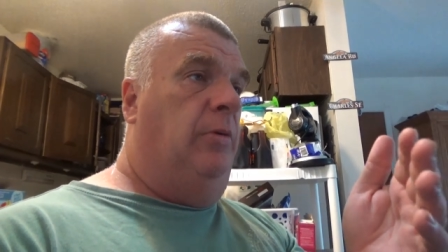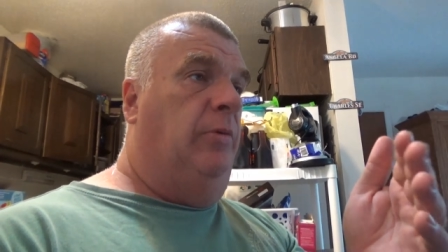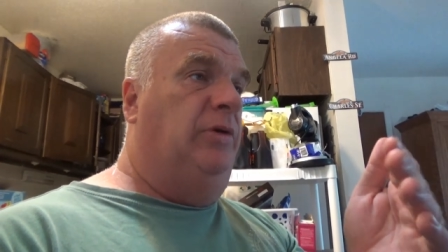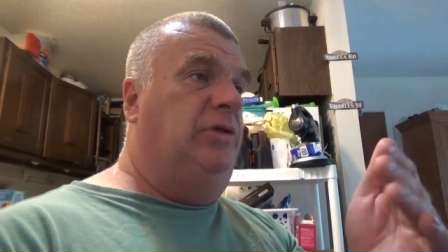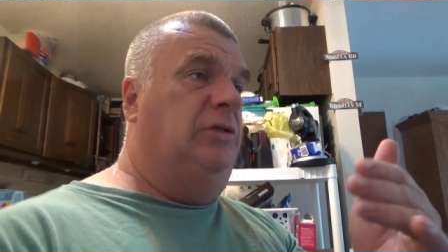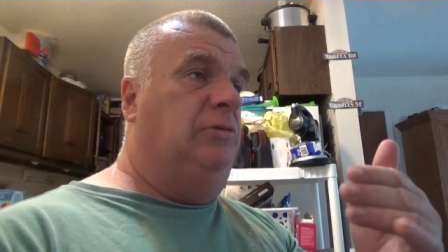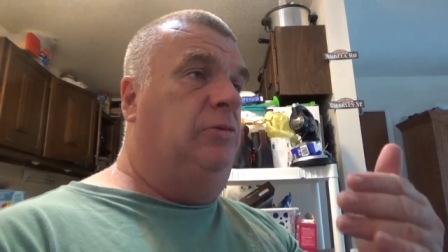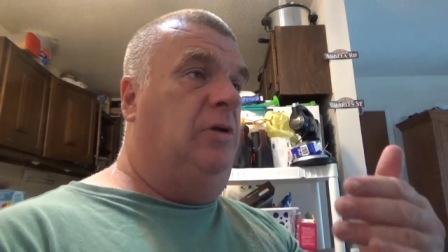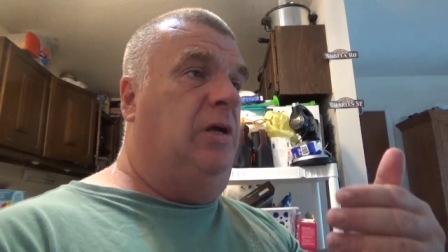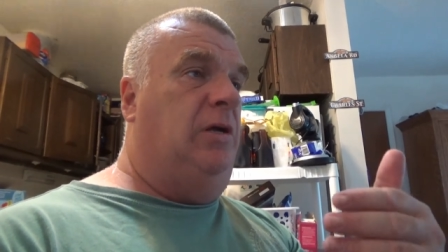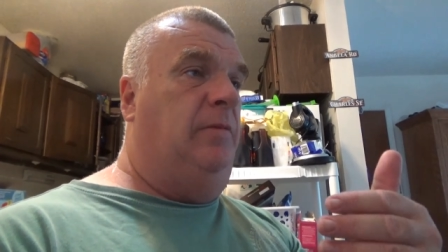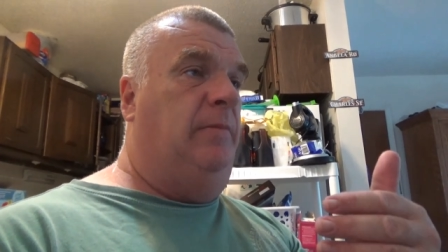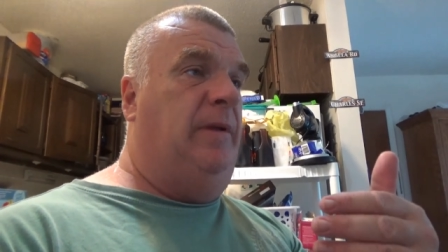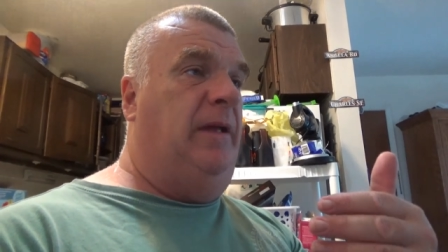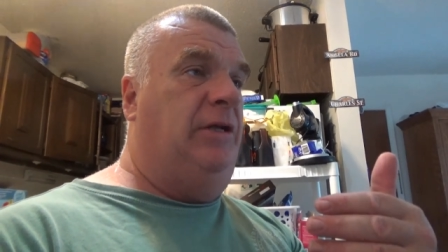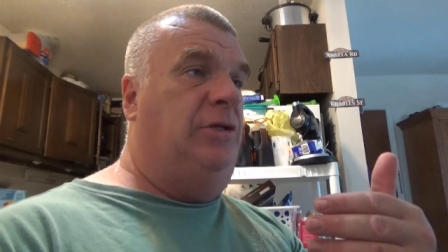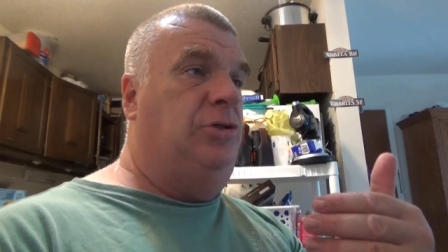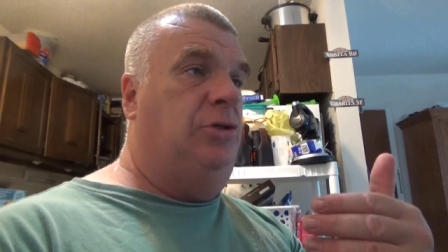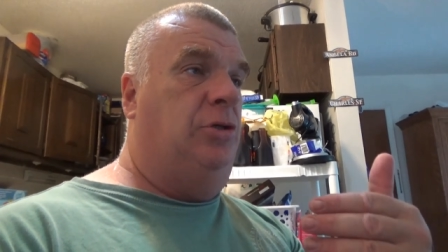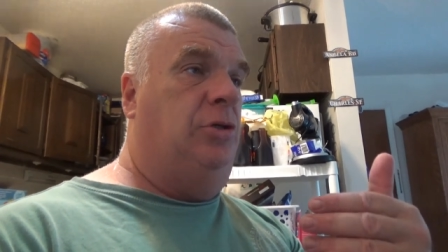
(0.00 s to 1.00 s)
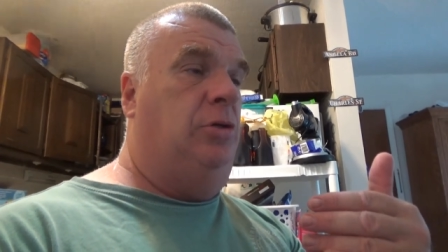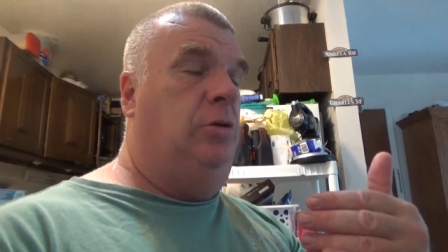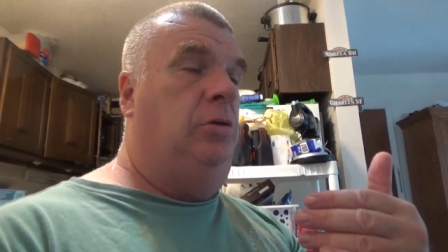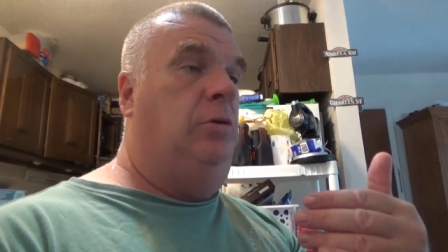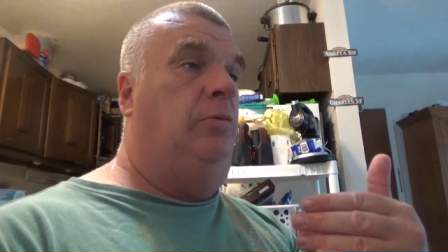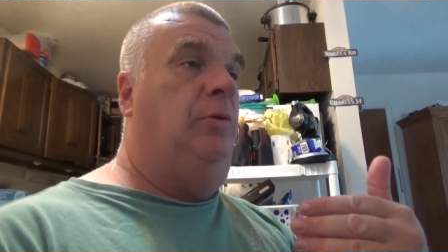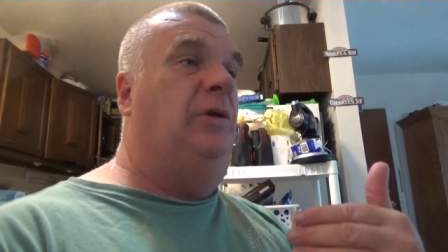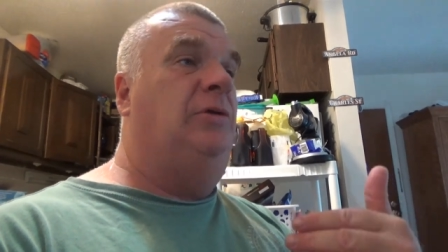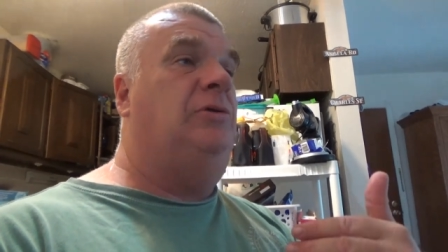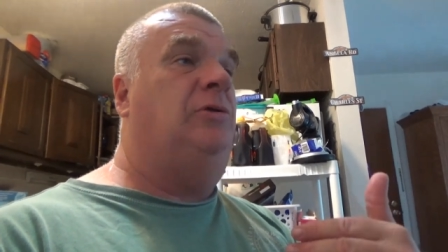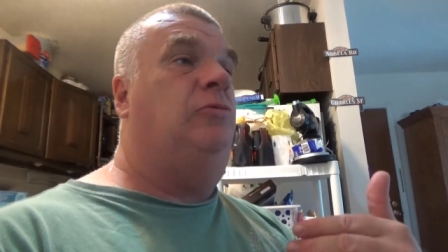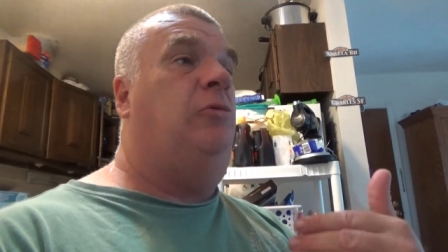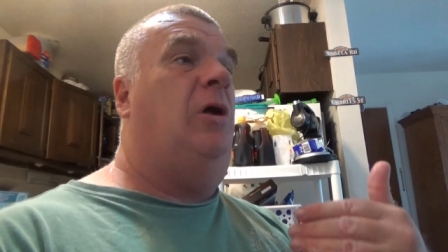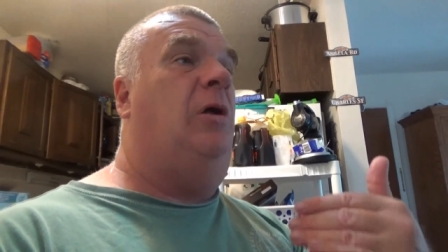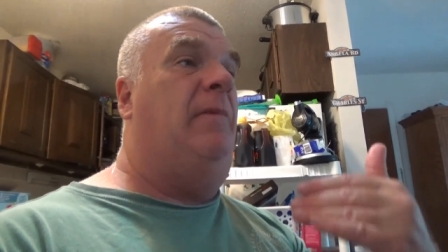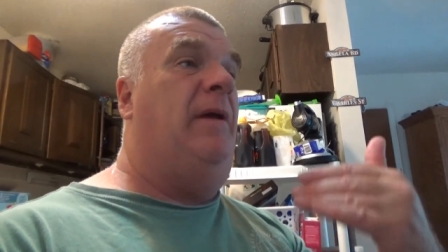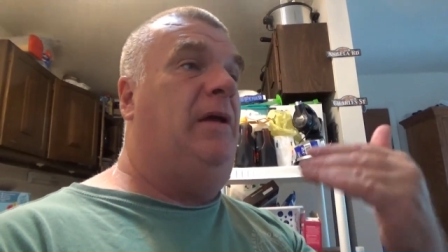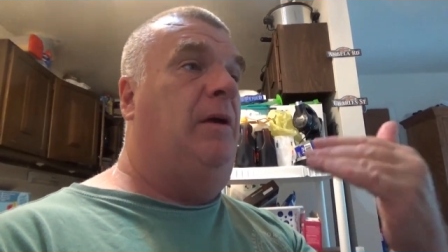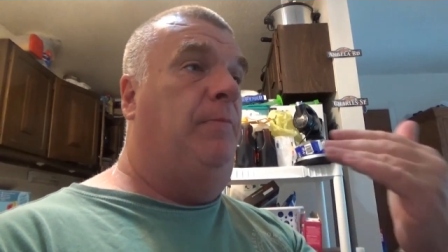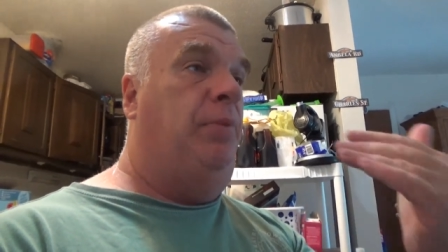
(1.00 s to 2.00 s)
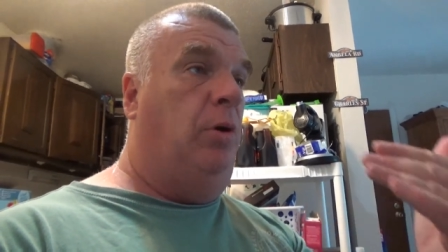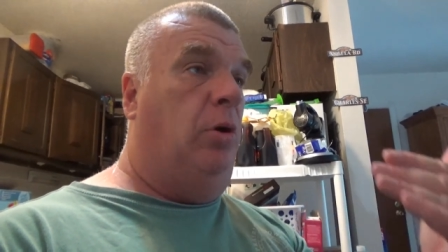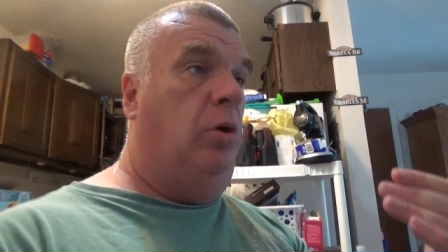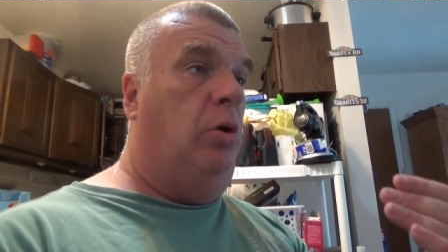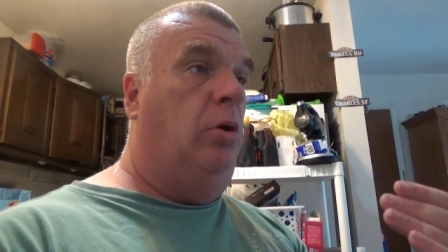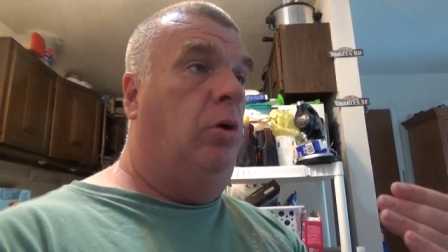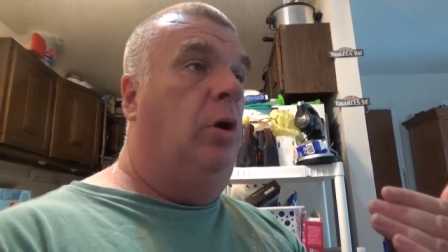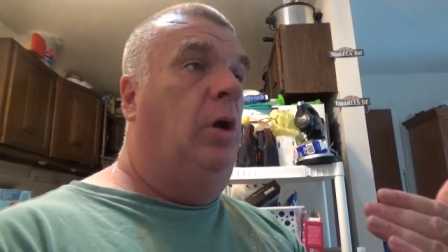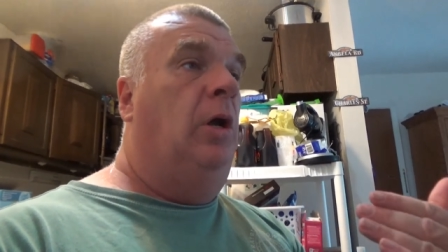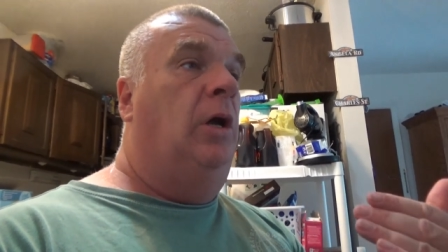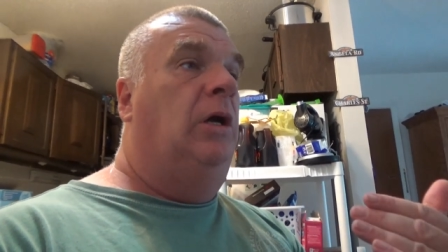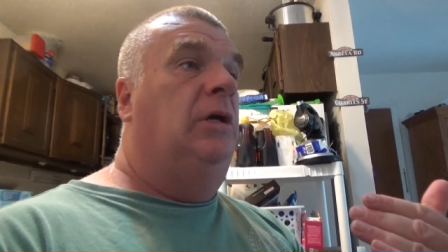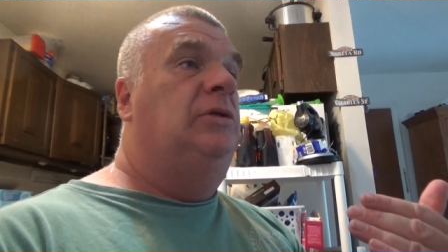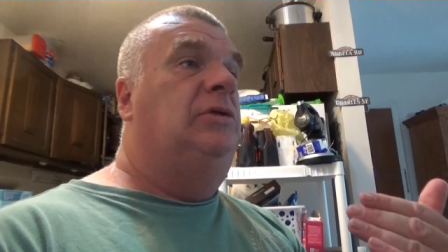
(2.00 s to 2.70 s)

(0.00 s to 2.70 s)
We just want to make sure, we just want to make a poll,